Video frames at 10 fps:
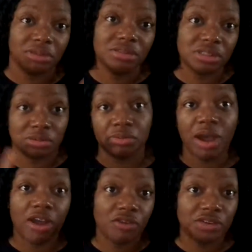just
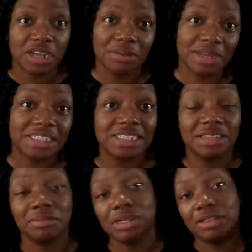buy over time as I see
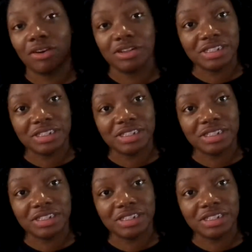them either on